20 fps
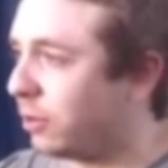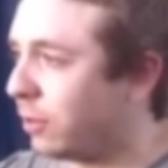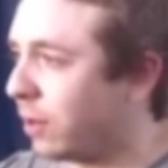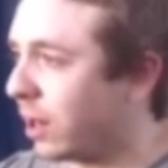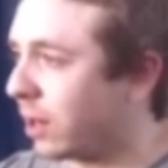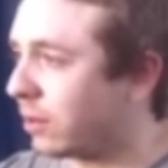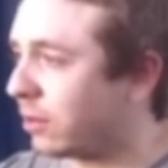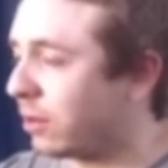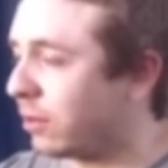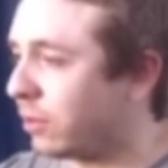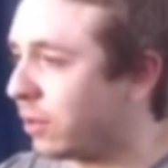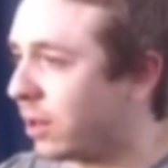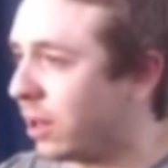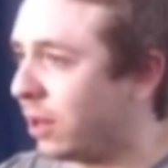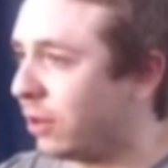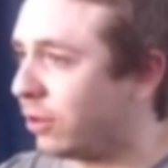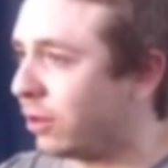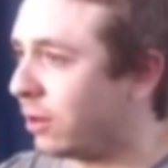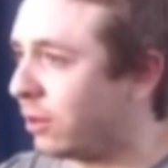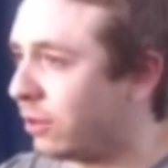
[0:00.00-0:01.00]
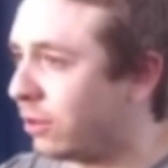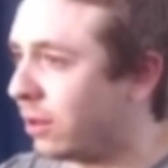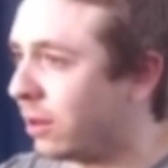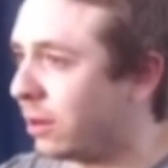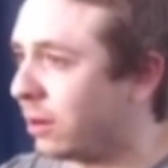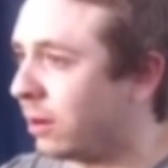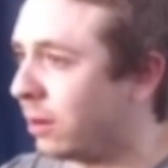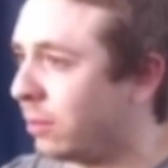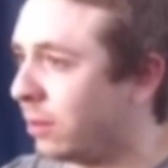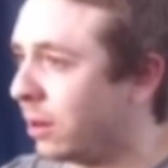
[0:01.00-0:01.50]
HVAC certification and
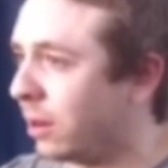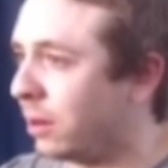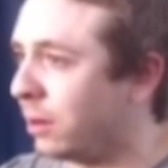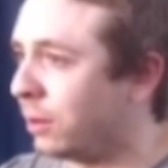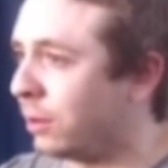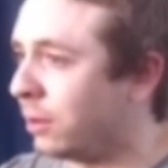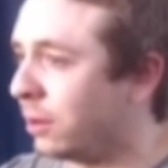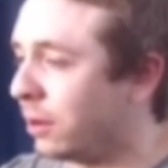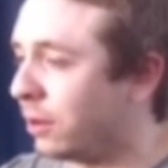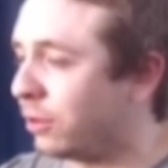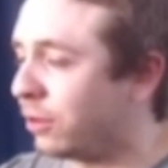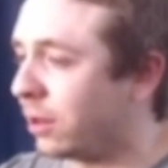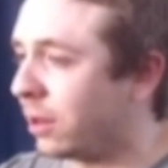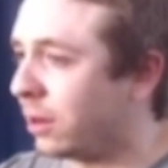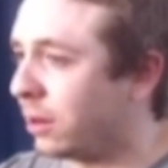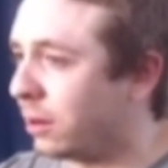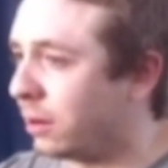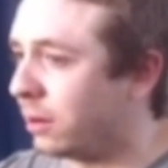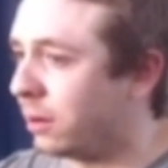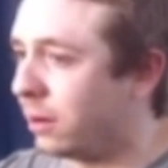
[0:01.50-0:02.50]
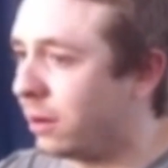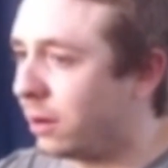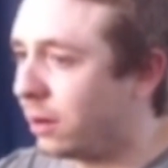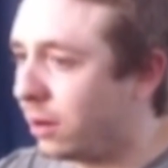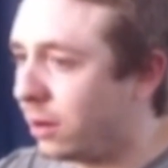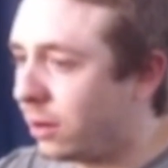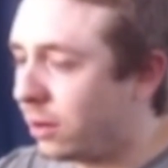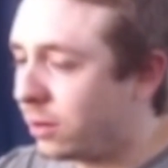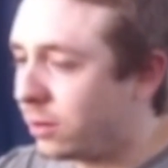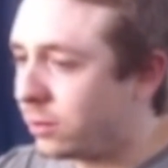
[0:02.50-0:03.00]
shit, dude. I'm done doing that shit, dude
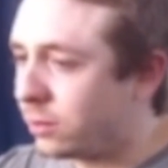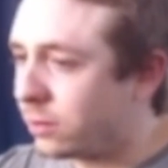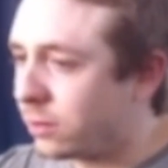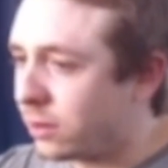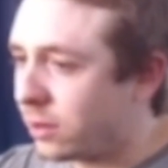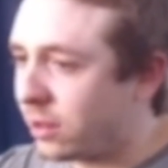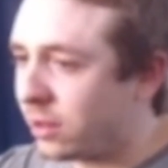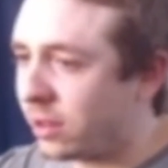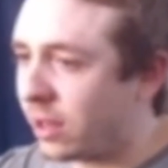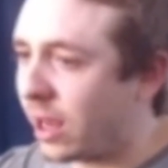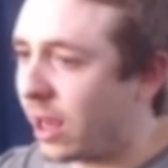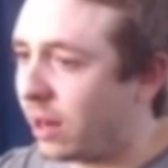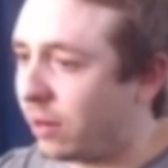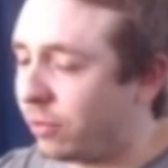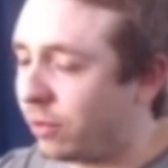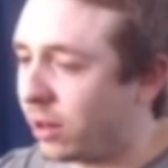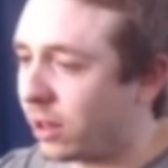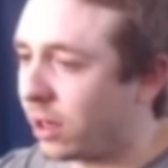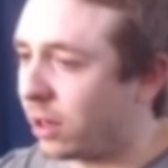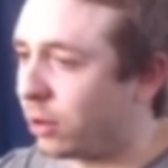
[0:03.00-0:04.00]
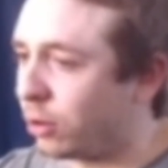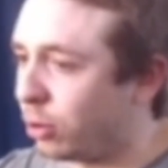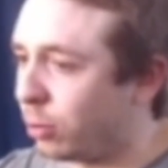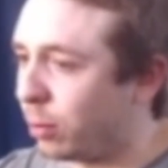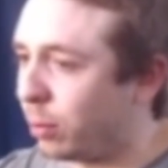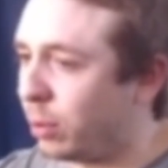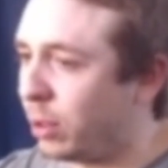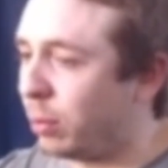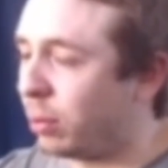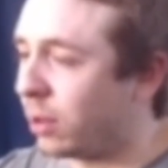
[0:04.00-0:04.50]
sad fucking
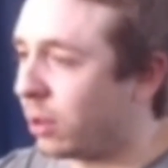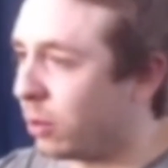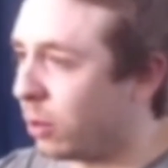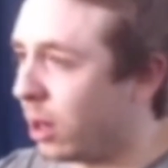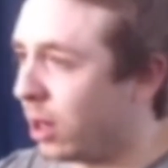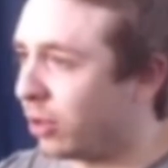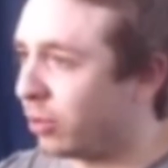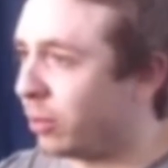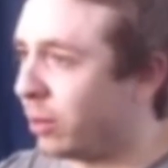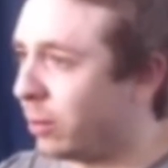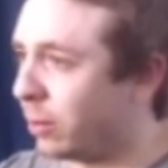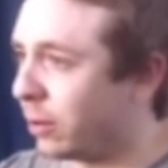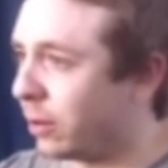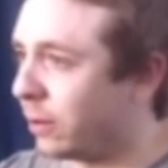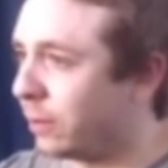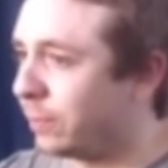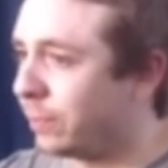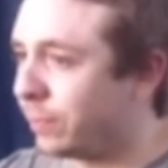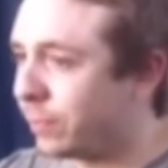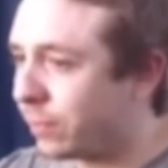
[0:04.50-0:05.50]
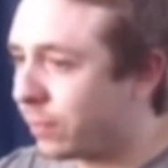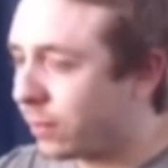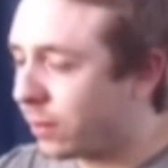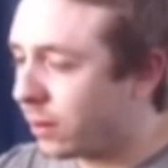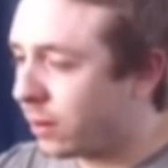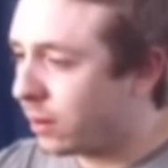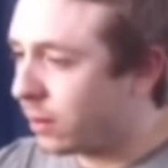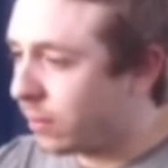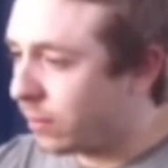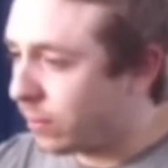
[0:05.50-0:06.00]
group of people that watch me, bro.
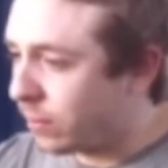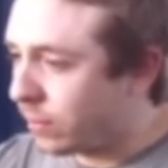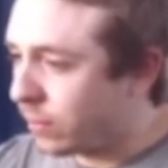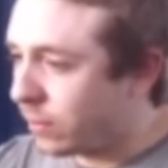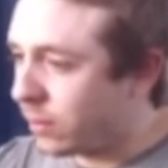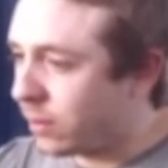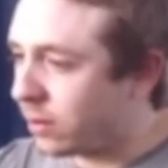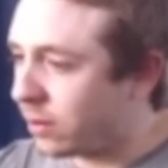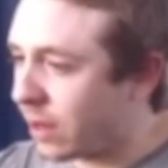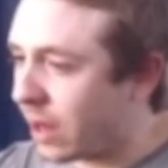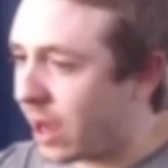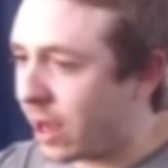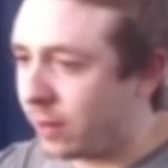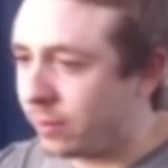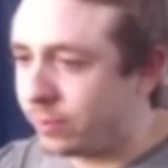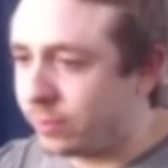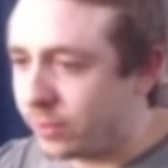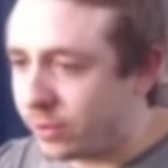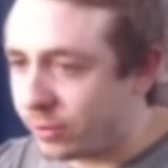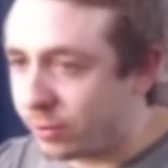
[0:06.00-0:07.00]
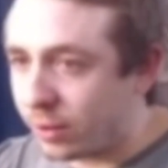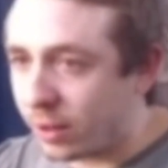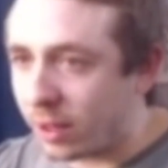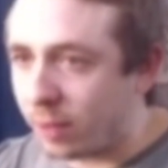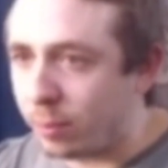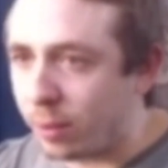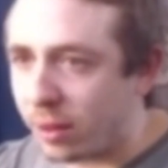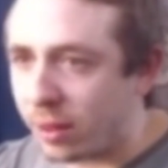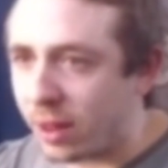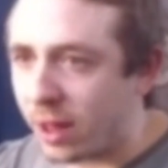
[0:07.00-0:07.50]
Sad. It's
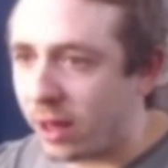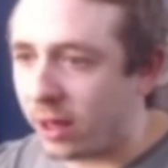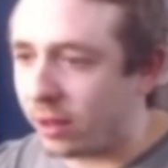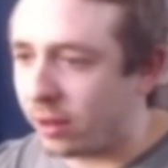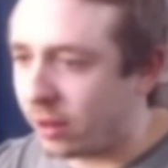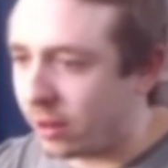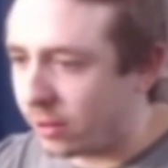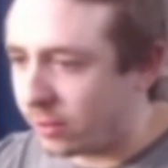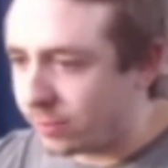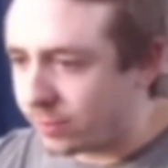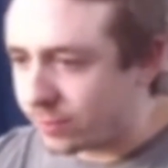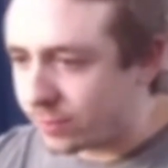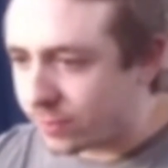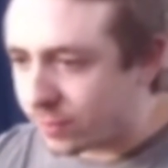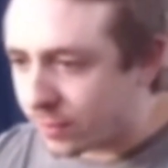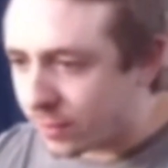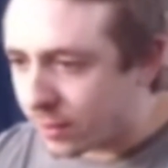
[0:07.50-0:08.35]
fucking pathetic, dude.